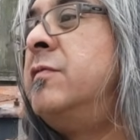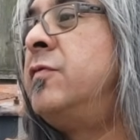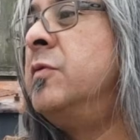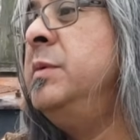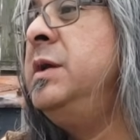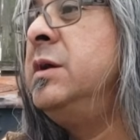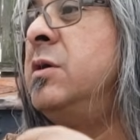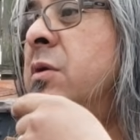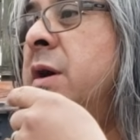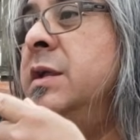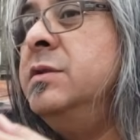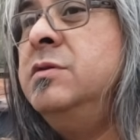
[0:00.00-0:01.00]
for me to
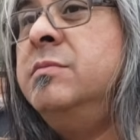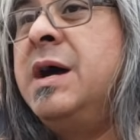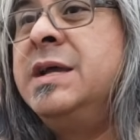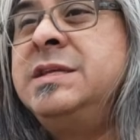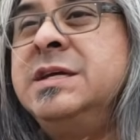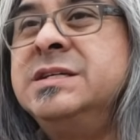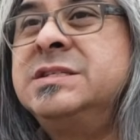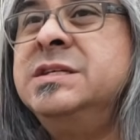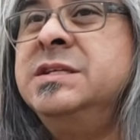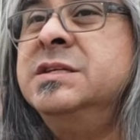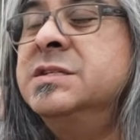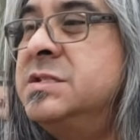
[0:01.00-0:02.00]
go ahead and do my
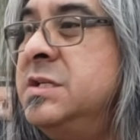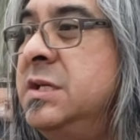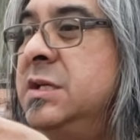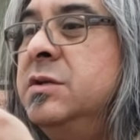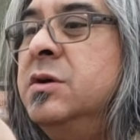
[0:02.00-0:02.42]
testing to see,